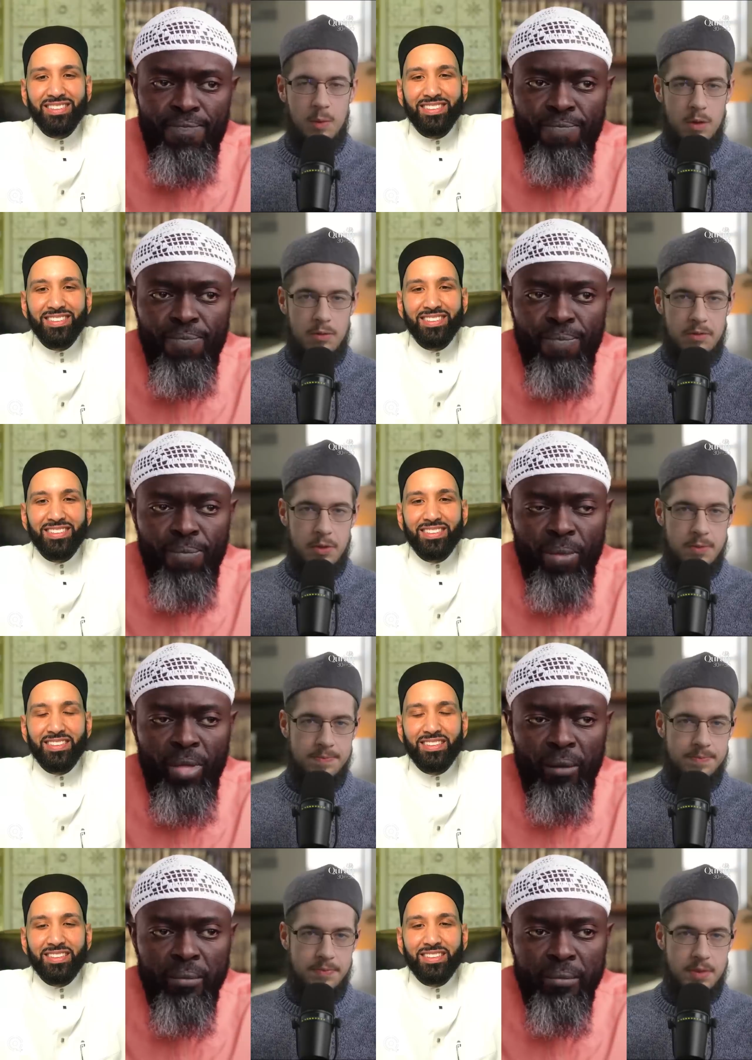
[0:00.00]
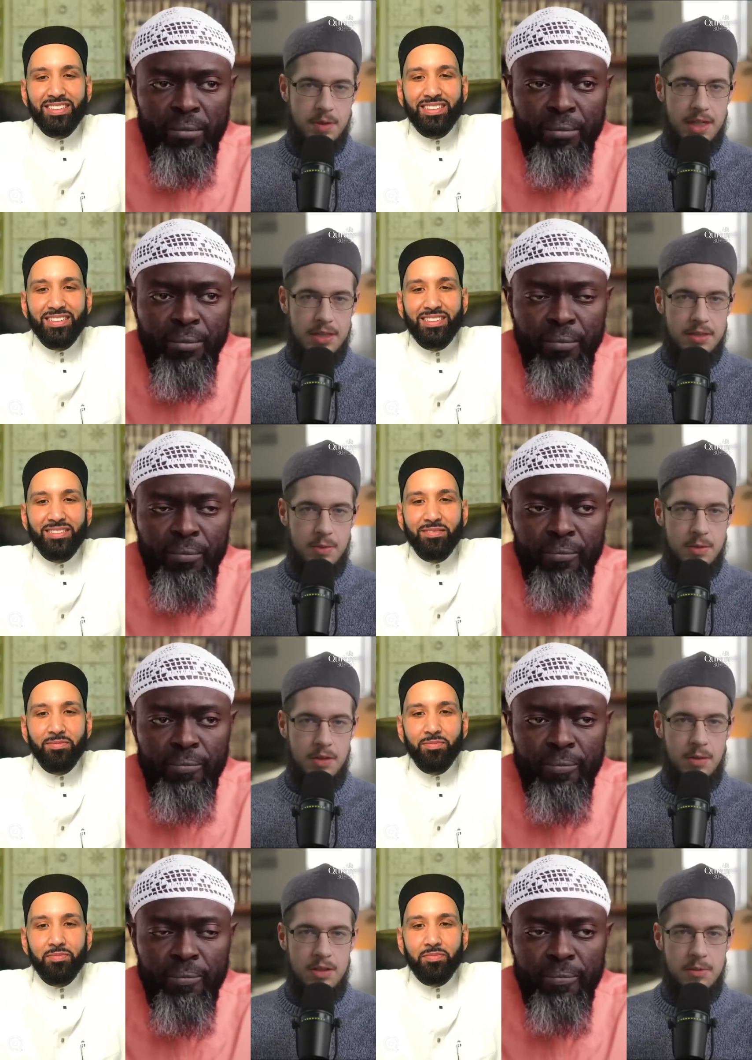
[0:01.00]
Speaker 1: worldview Okay, so we're
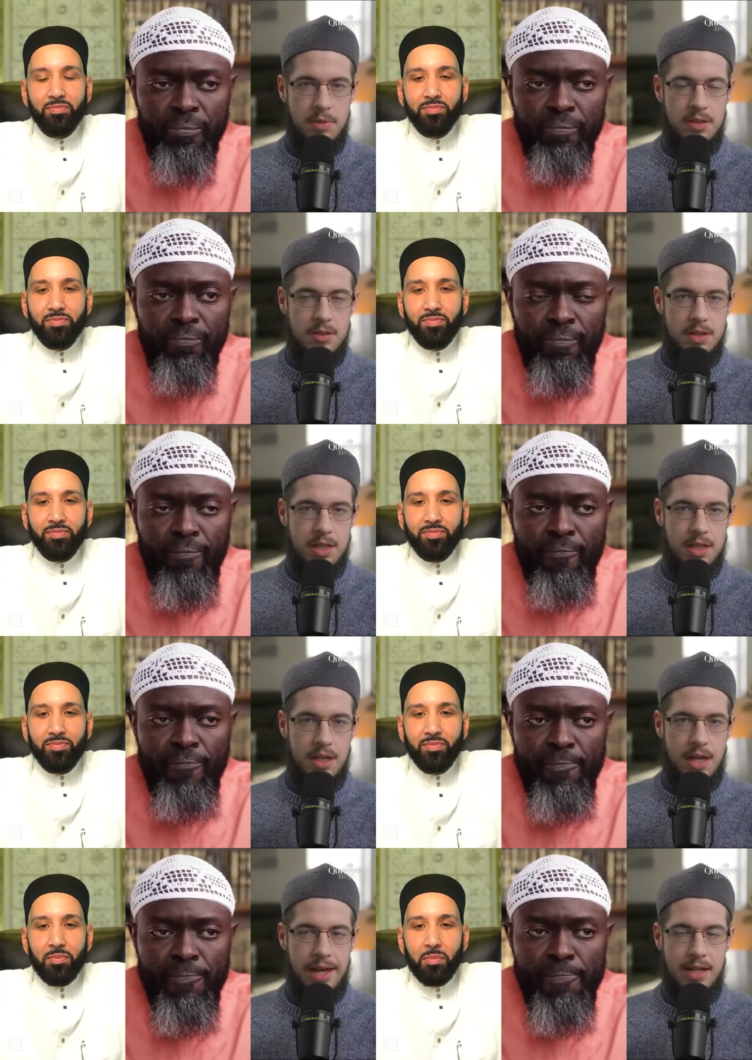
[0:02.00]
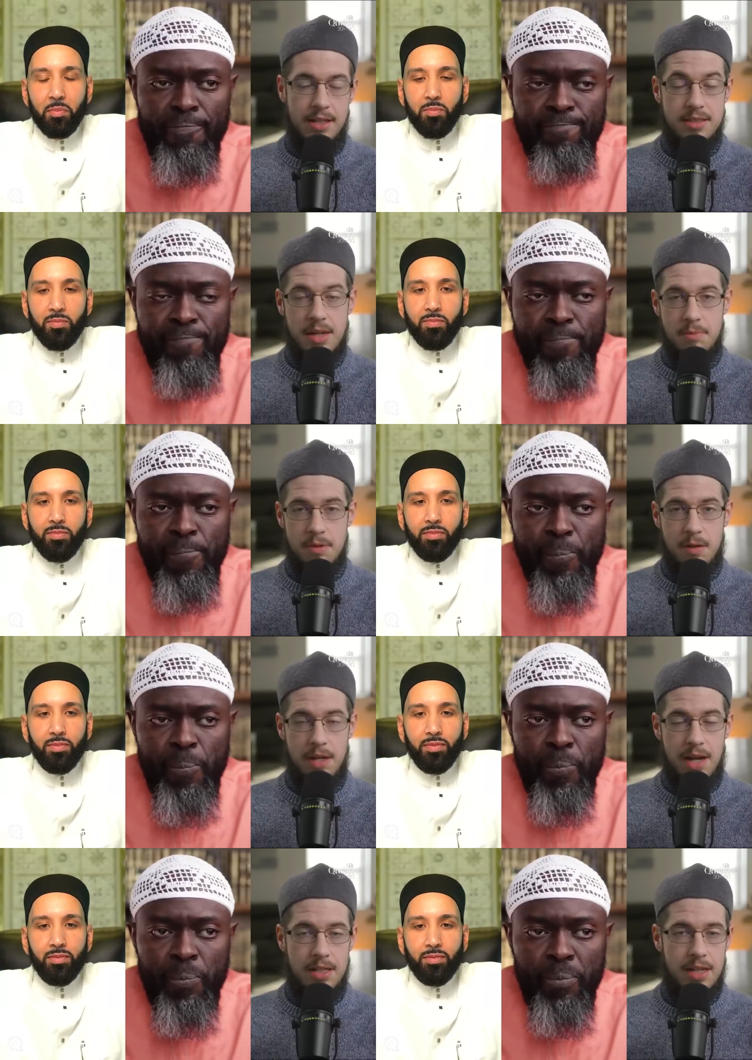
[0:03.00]
going to be looking at
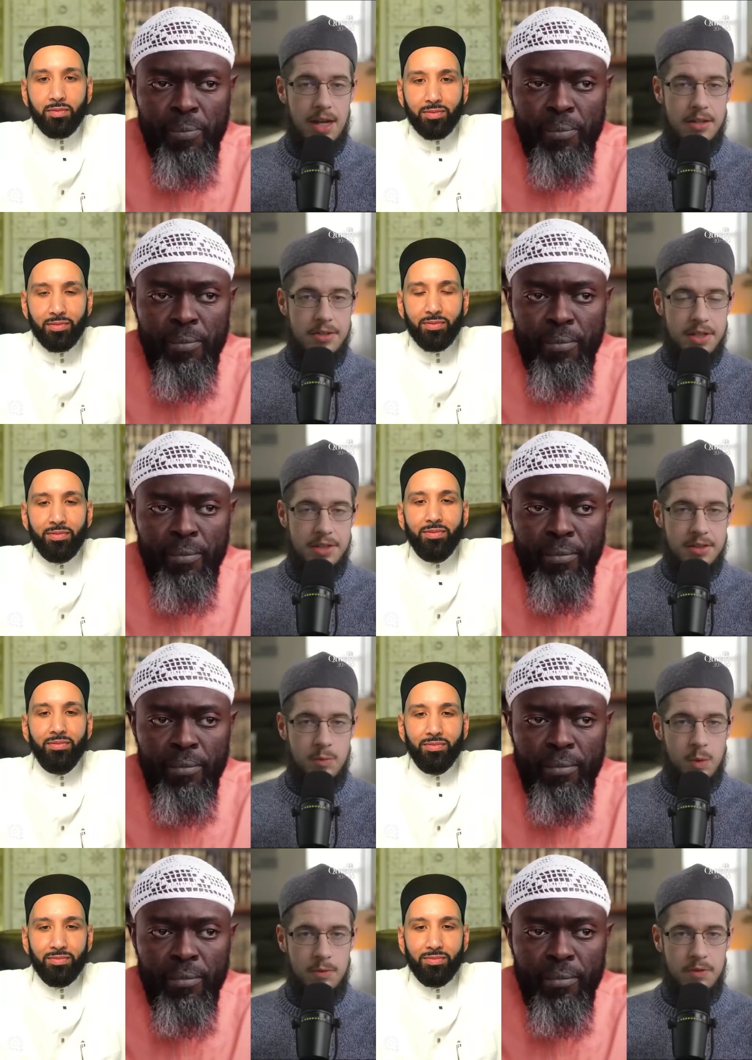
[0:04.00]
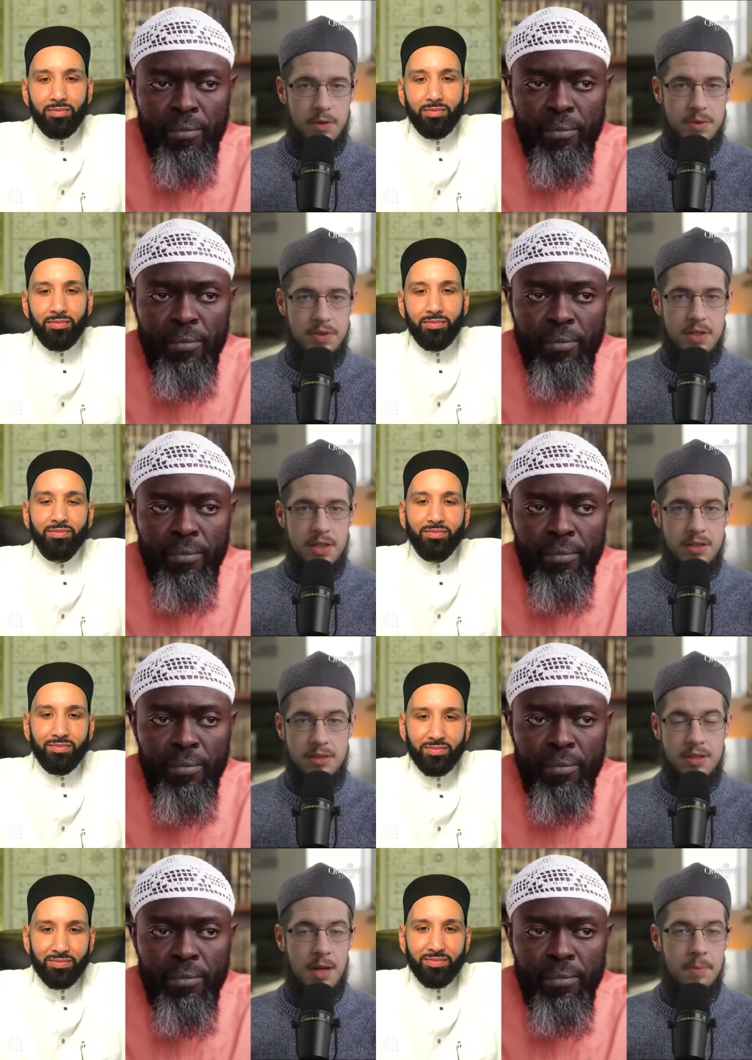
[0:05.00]
contemporary ideologies and worldviews that
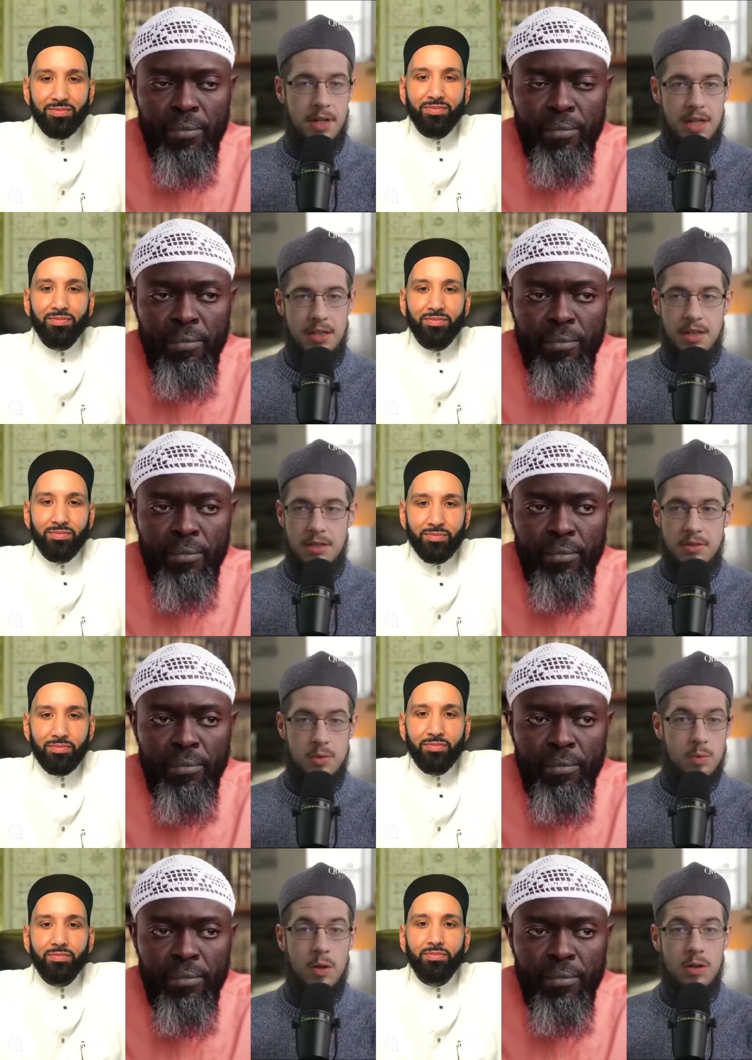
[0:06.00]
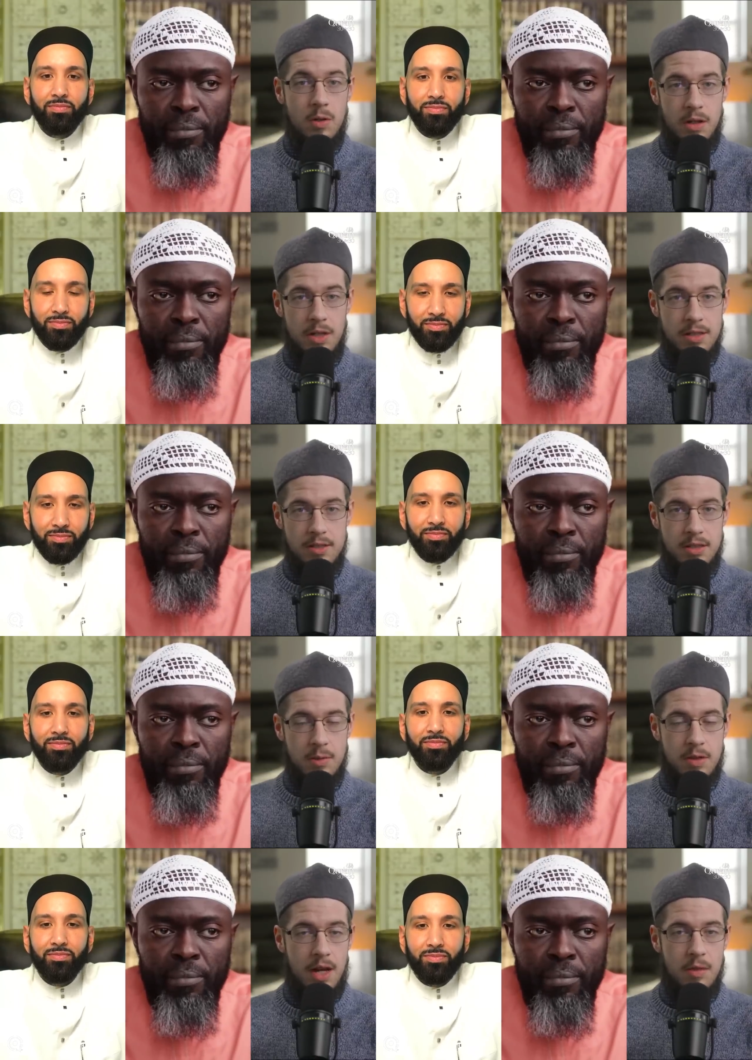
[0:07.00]
dominate and do work on us that
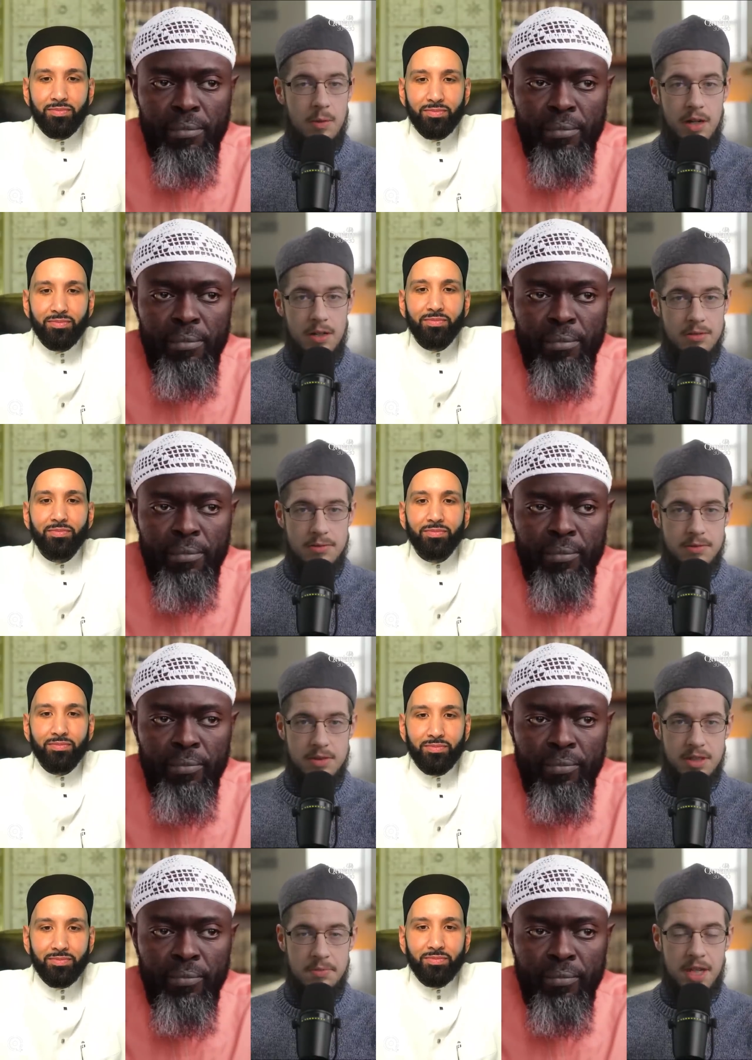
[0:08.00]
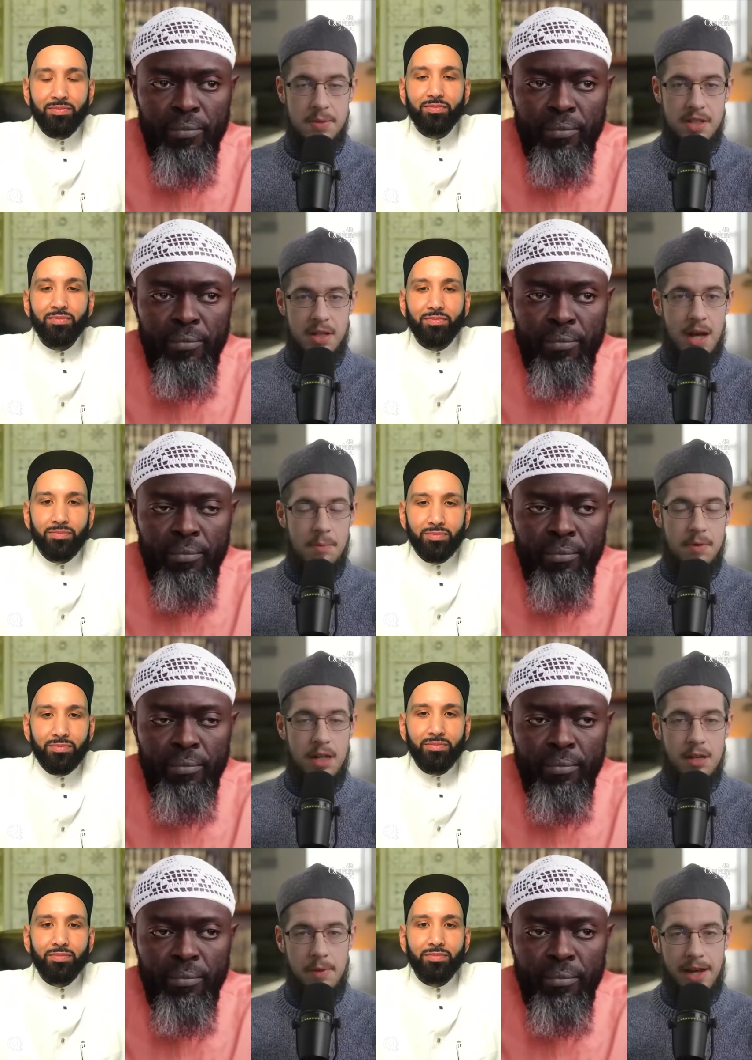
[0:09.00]
we're not aware of. Sometimes they
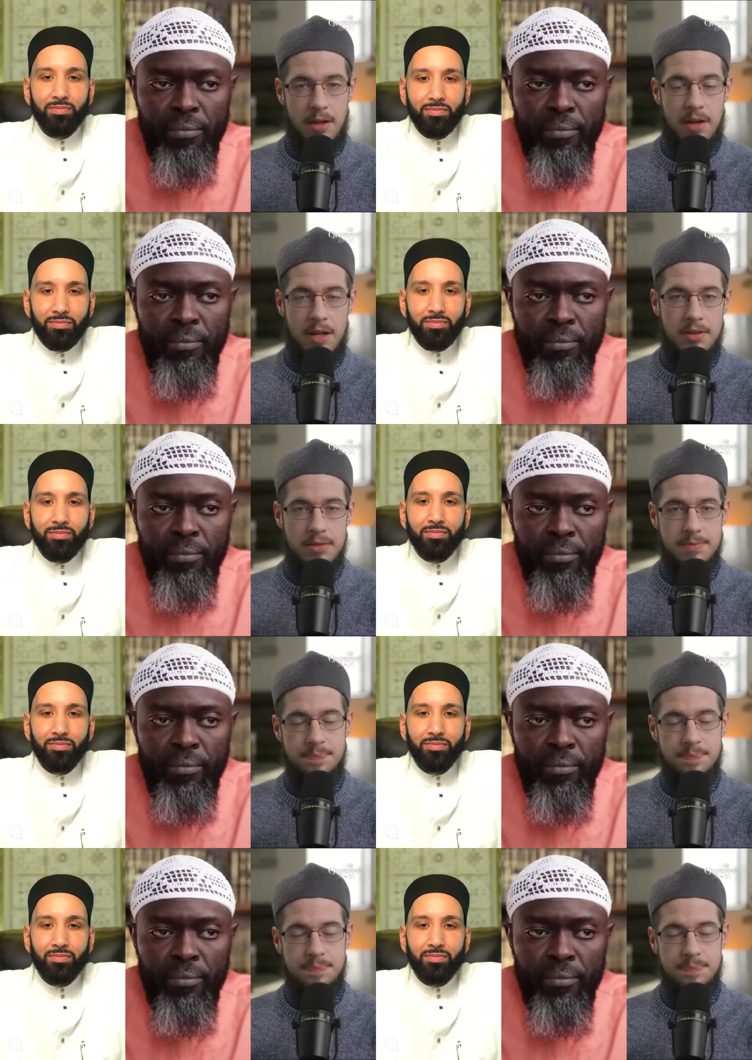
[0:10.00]
operate in the background.